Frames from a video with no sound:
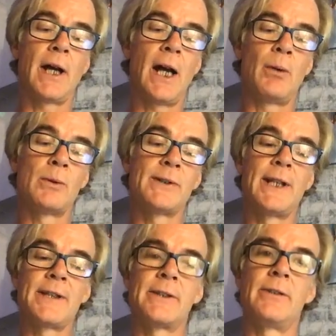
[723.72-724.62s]
thought that I
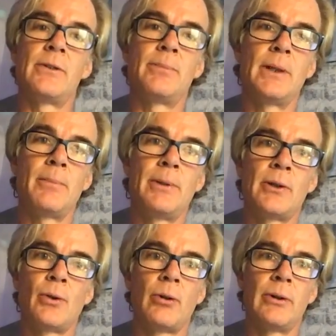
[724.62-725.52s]
was destined to be
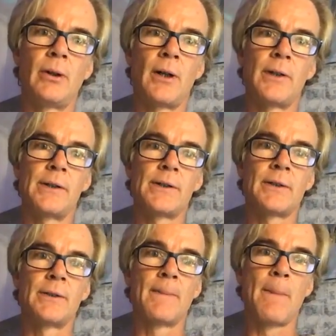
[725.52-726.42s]
a pictorial
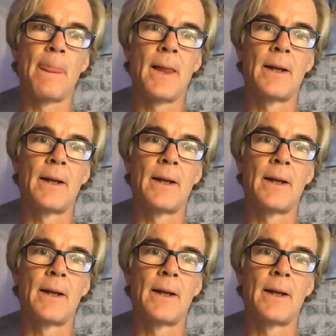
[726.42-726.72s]
artist.